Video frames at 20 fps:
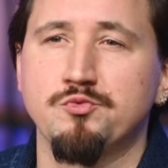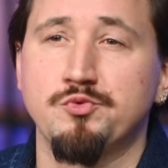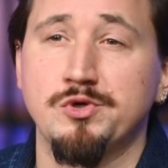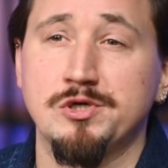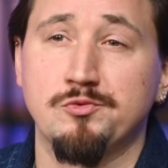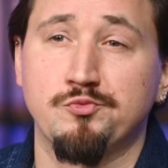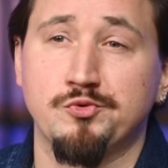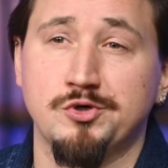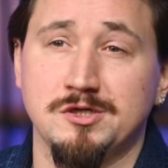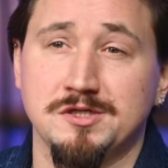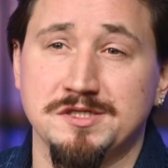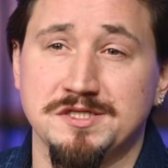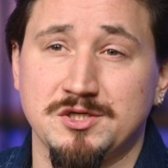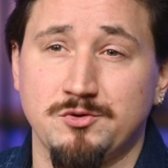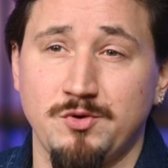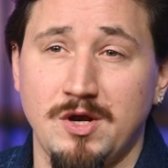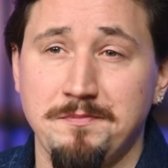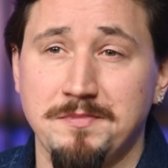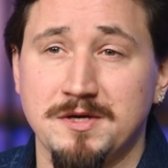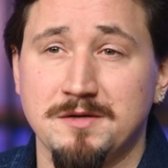real-world
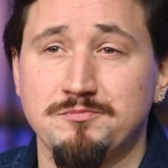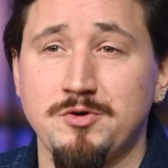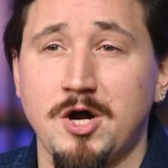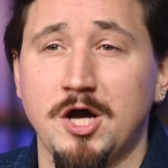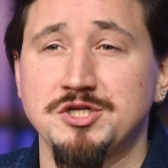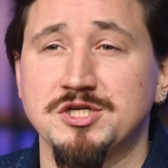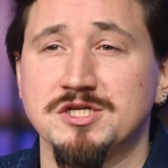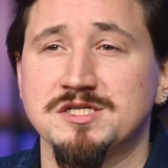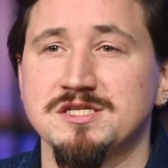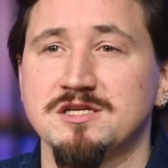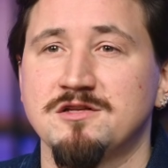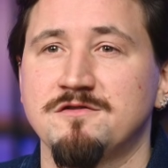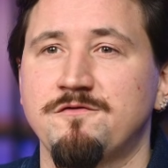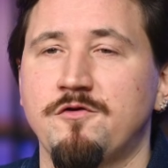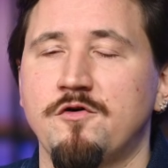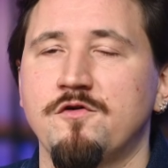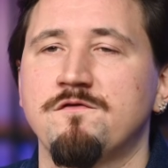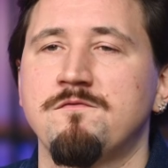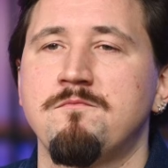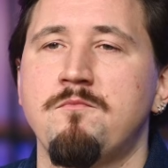scraping projects
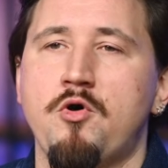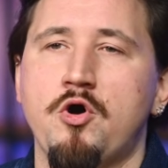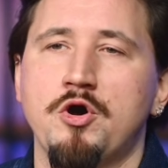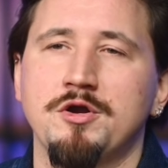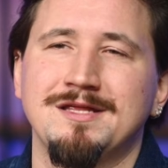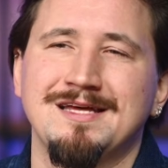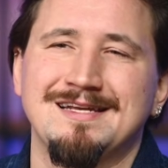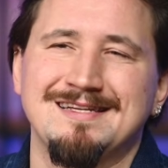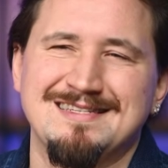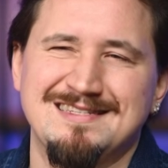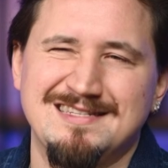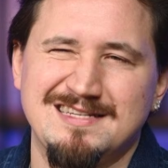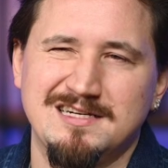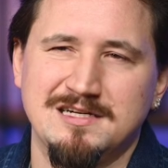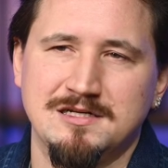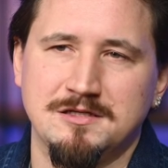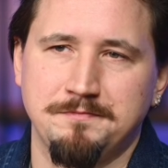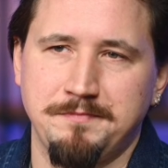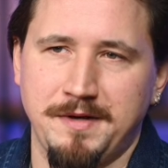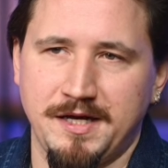involve more than a
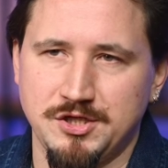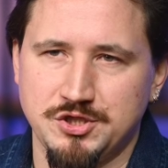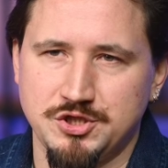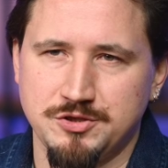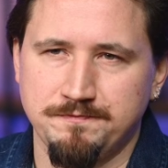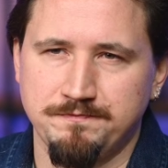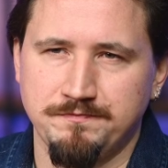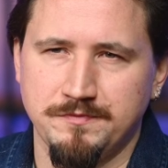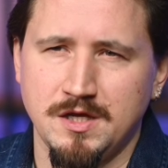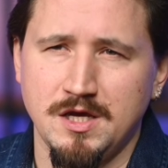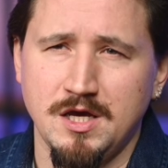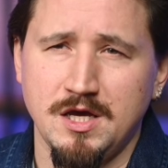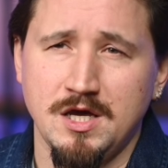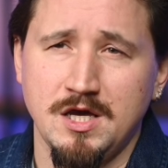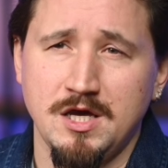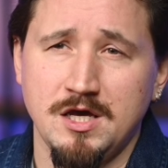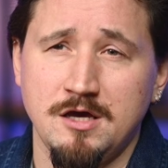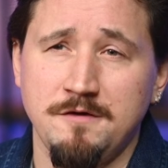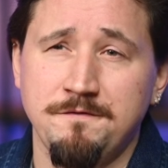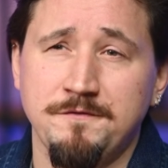single page.
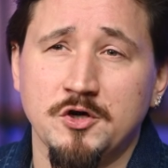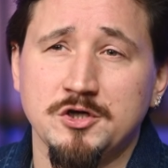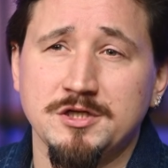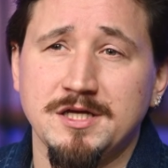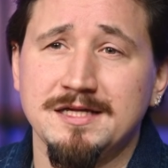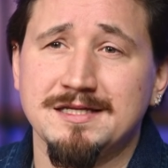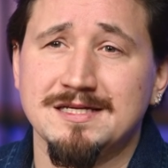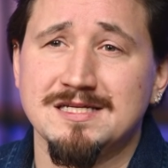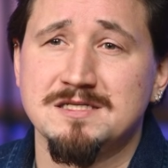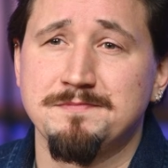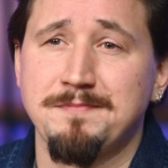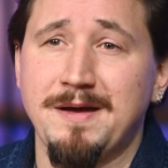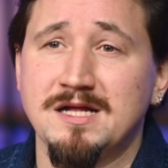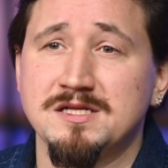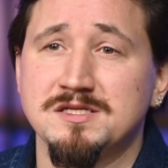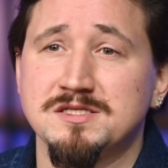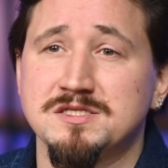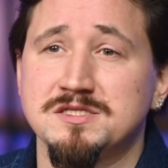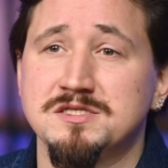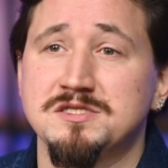If your data
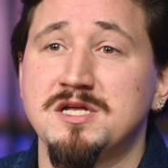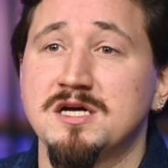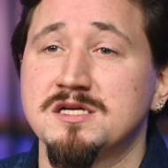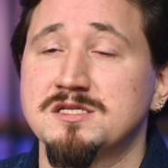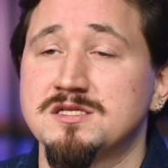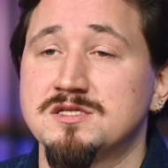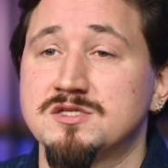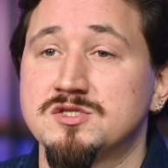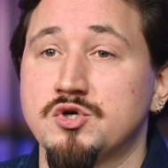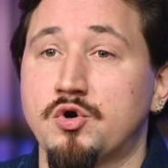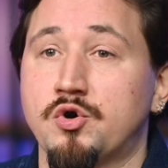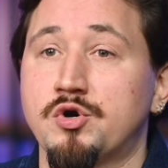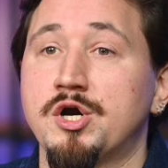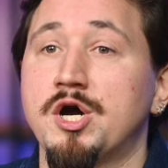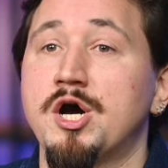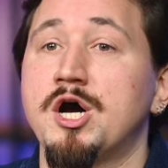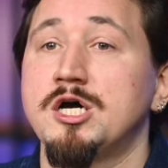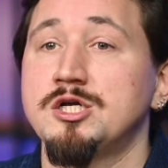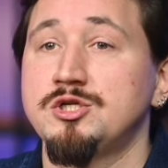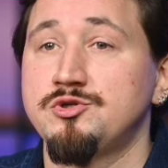spans dozens or
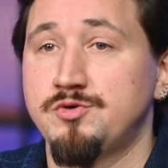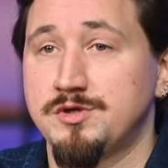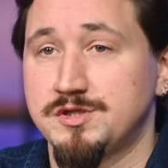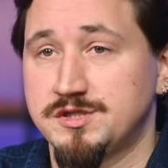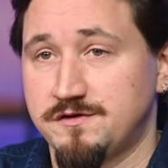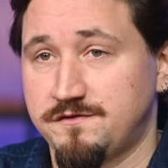hundreds